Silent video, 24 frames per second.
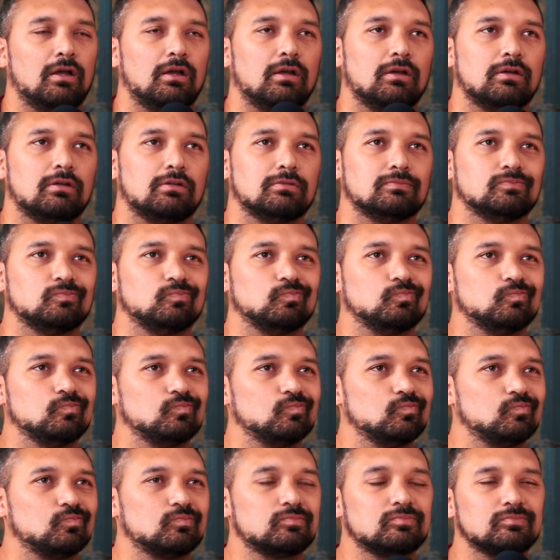Um,
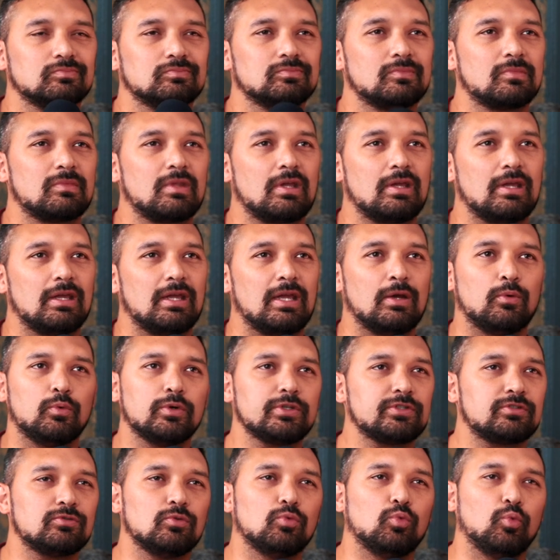it
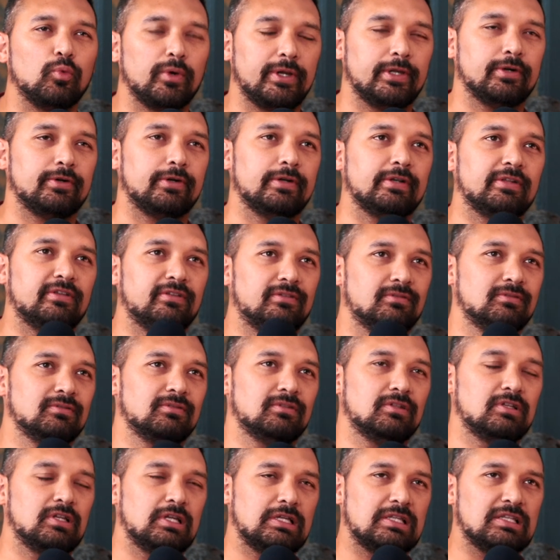was a weird
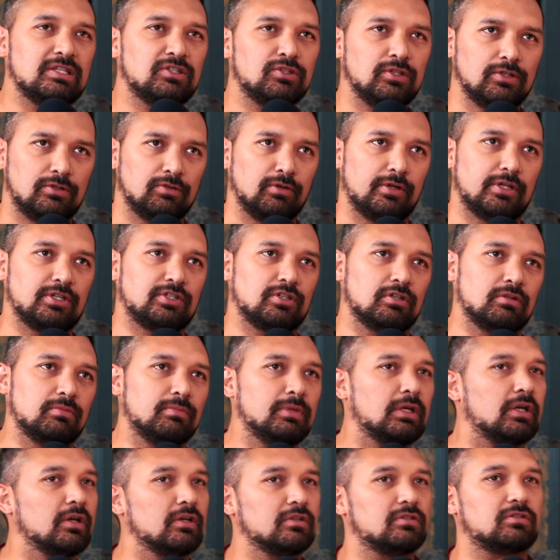situation
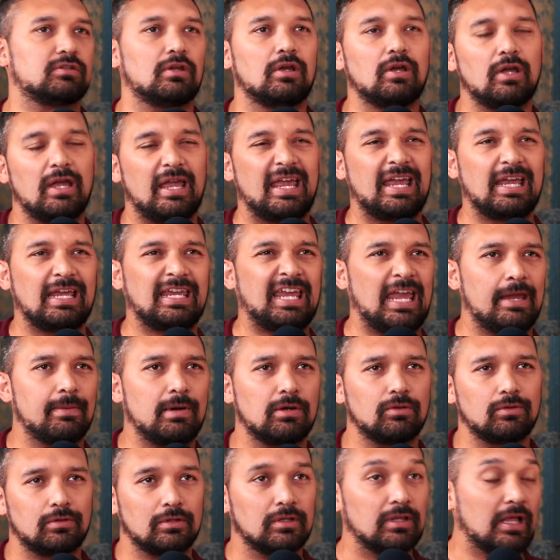because it came
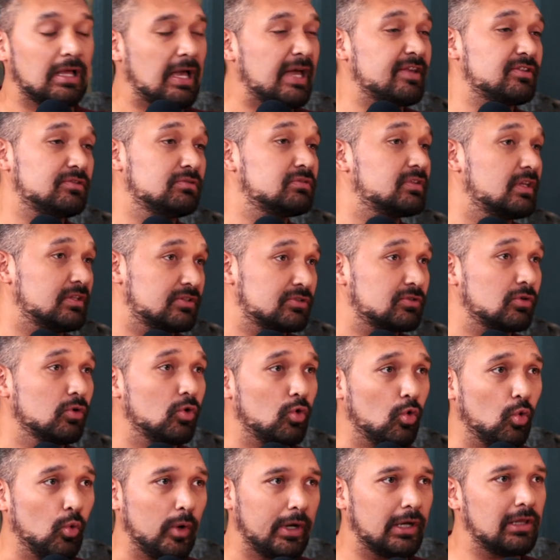out, as you said, so
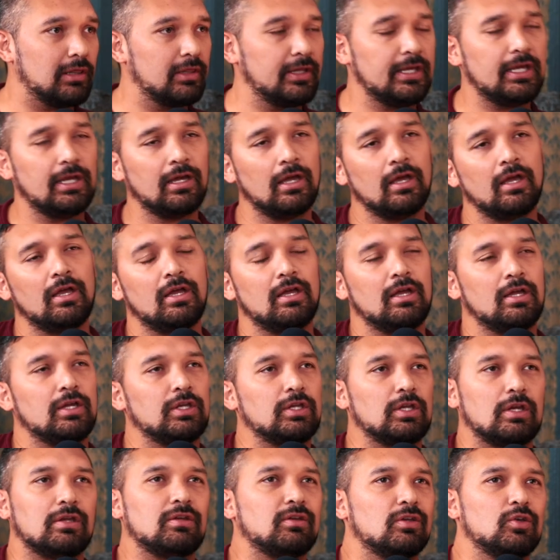quickly.
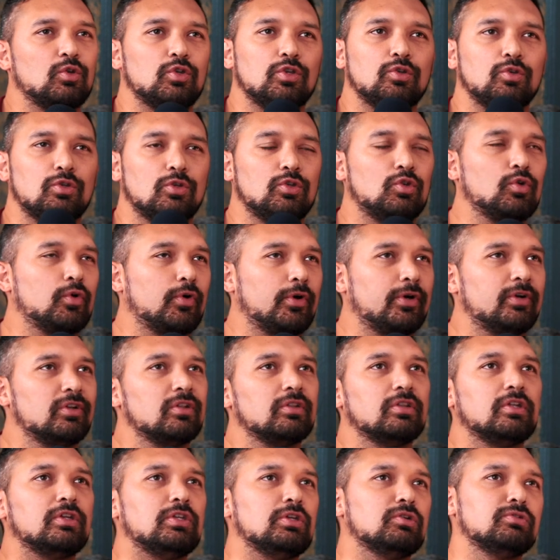Mm-hmm. you heard
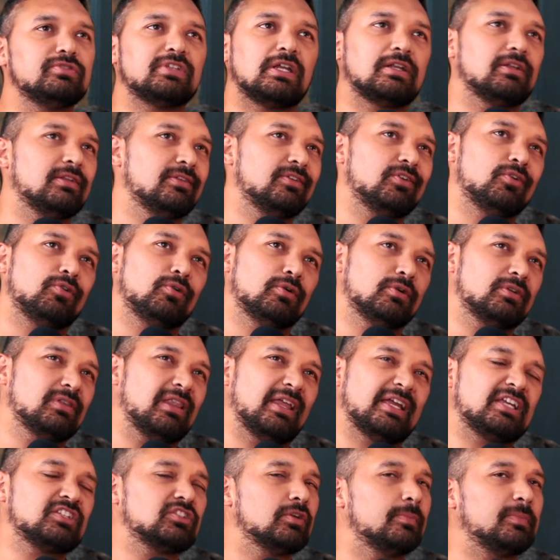in the news that there were
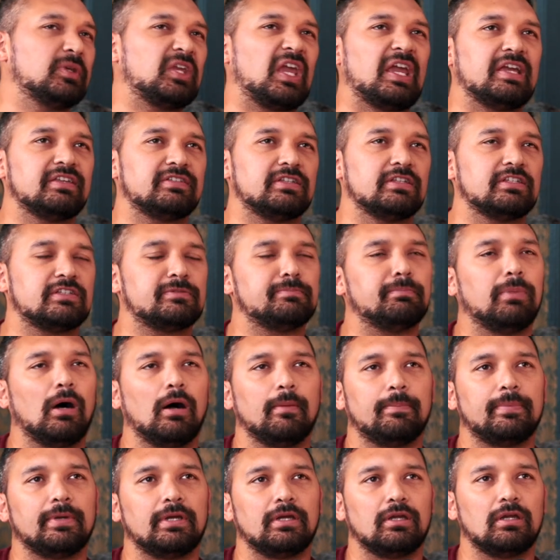like some cases
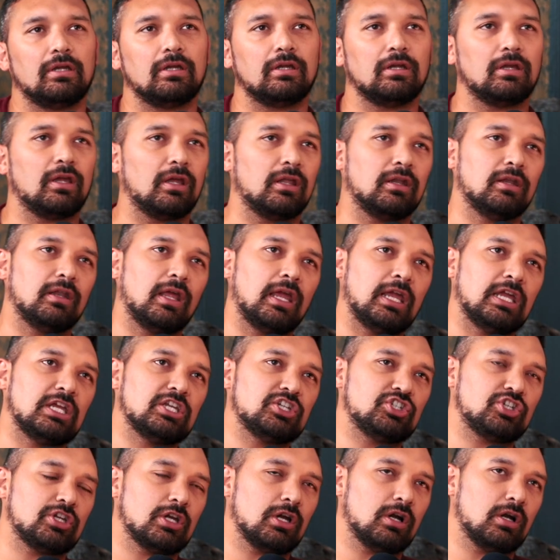popping in
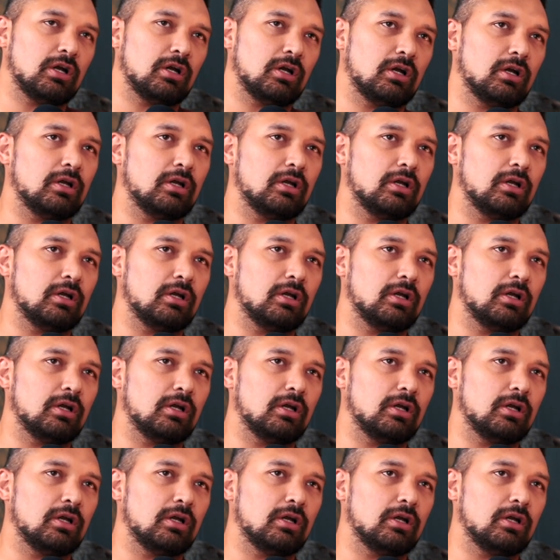Asia,